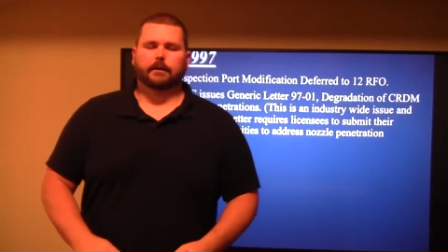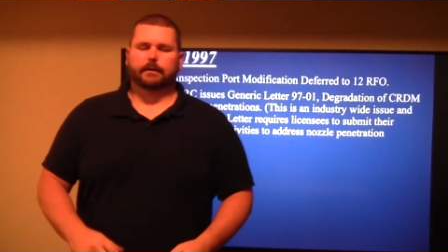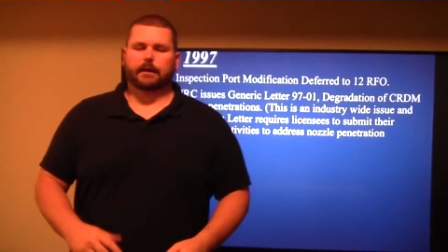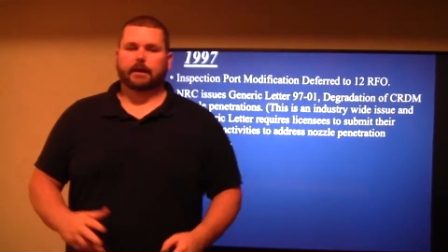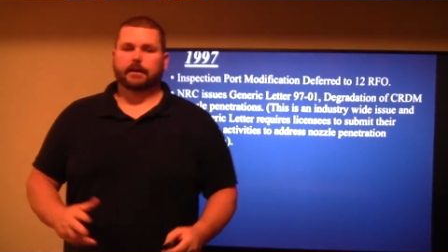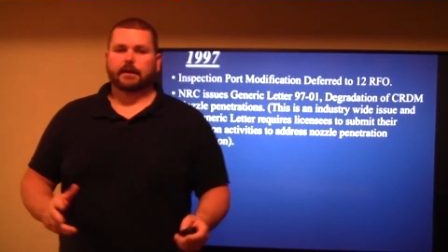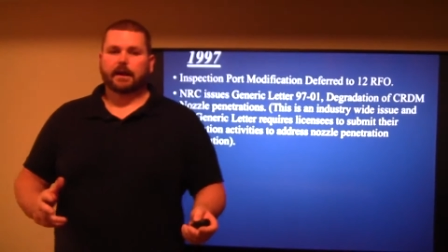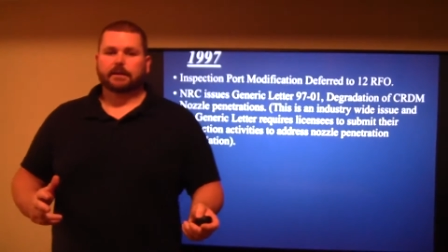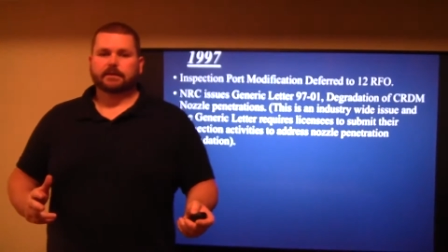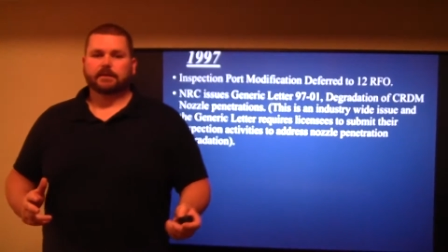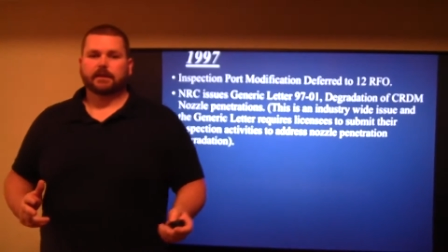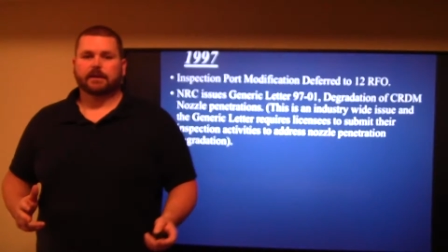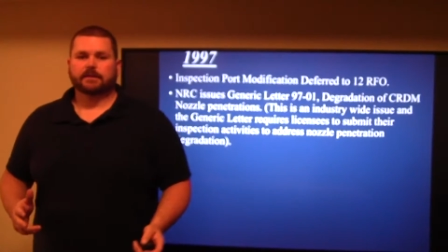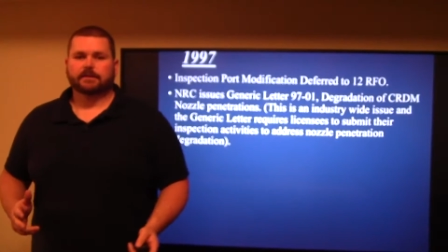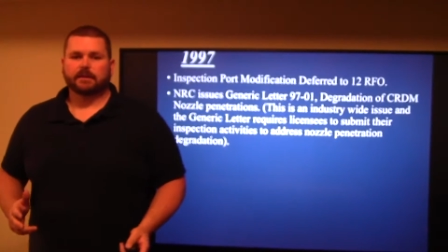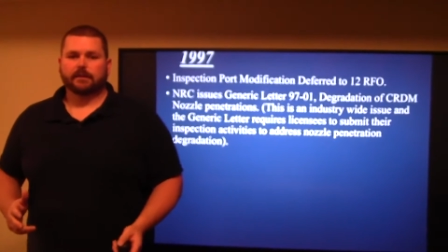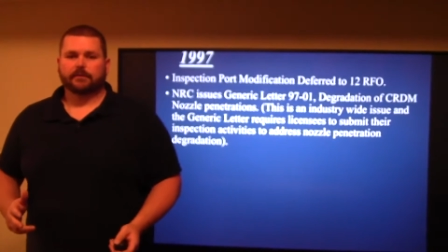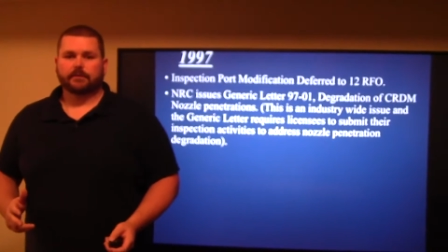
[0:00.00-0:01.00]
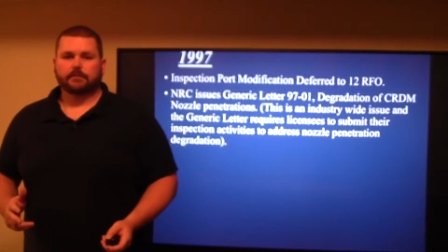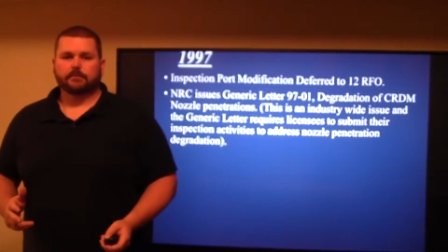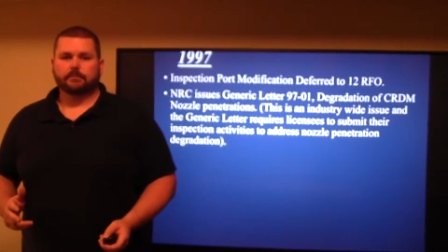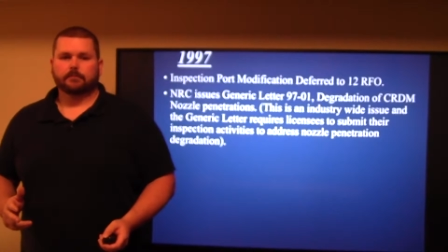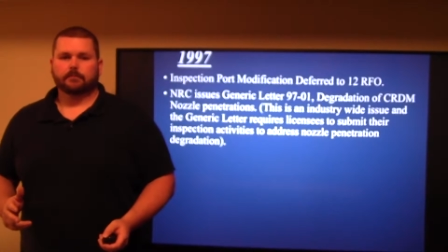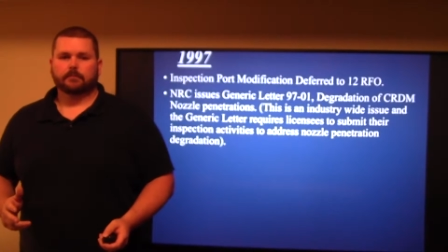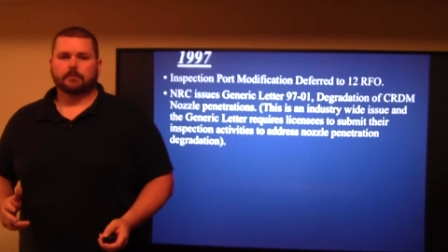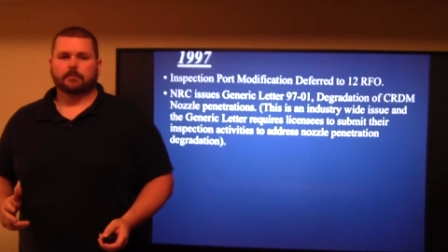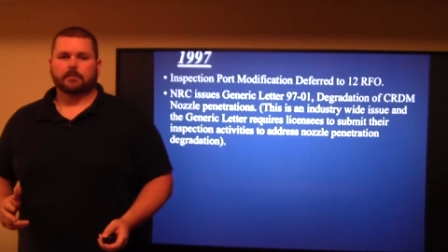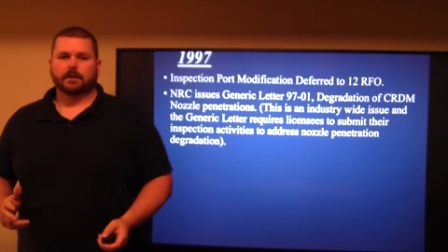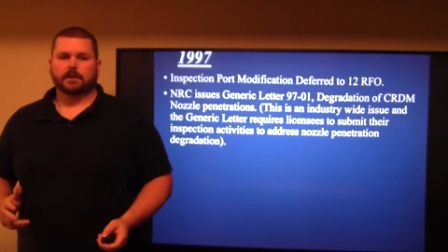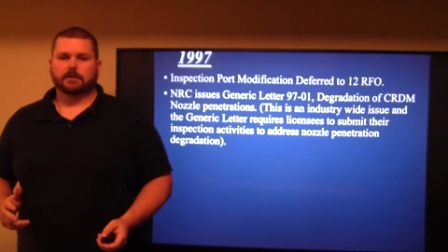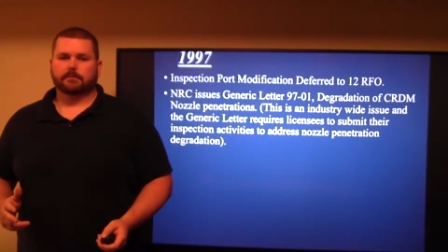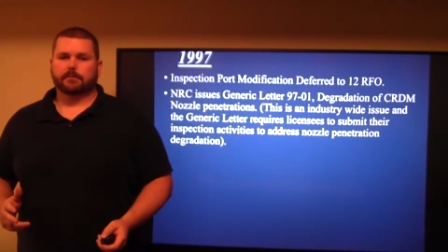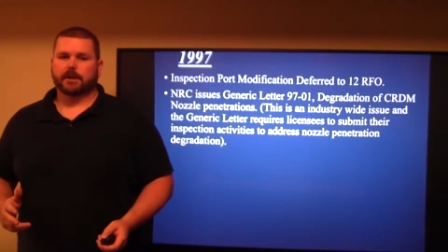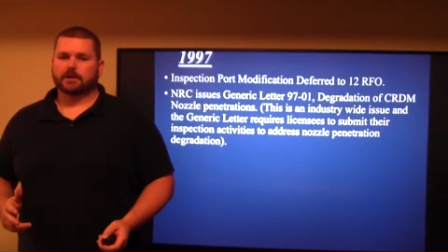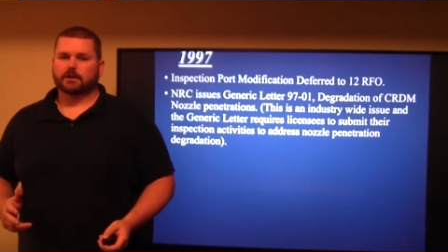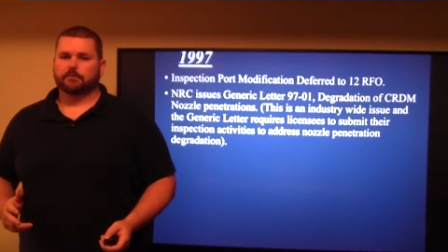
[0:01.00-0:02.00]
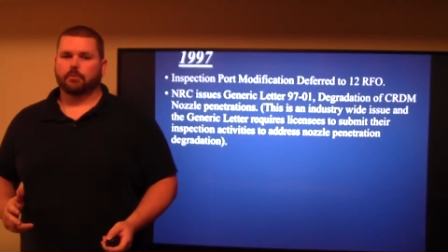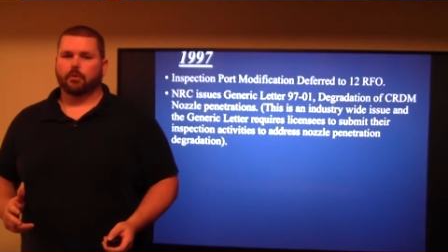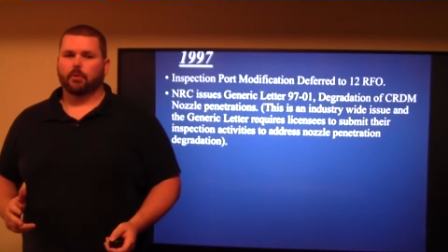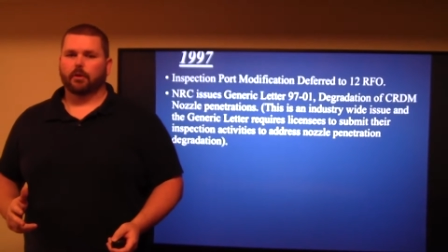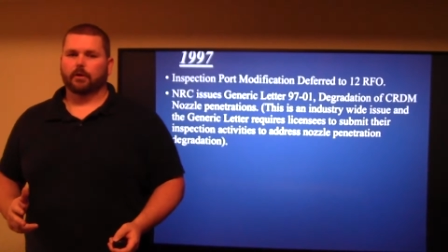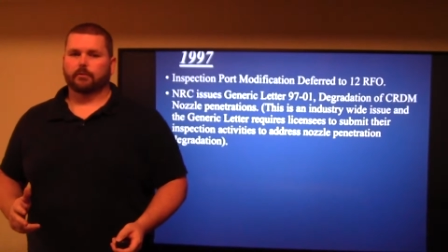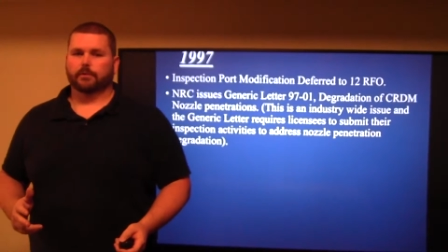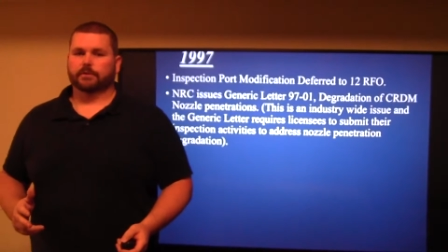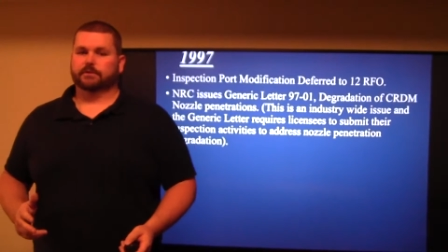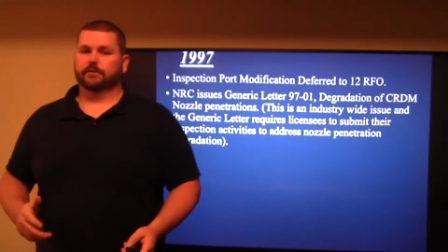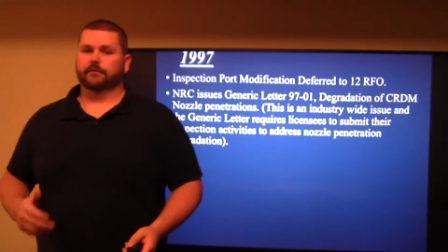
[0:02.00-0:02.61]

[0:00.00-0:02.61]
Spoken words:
Then 1997, inspection port was